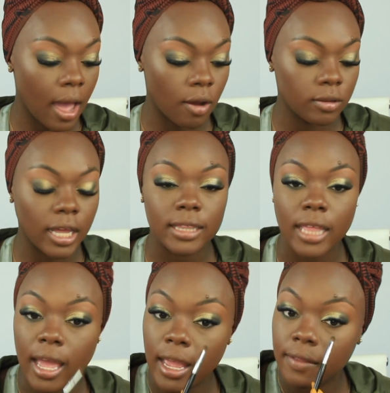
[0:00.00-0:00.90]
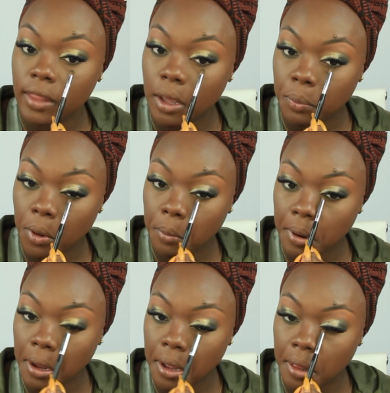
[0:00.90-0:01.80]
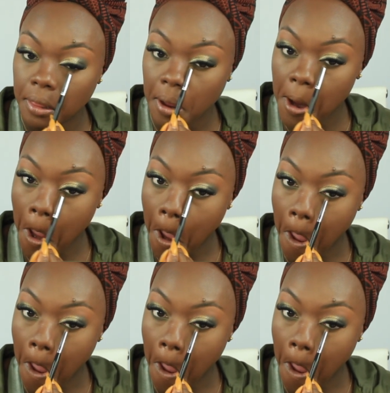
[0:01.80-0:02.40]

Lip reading: out like that in the appropriate color,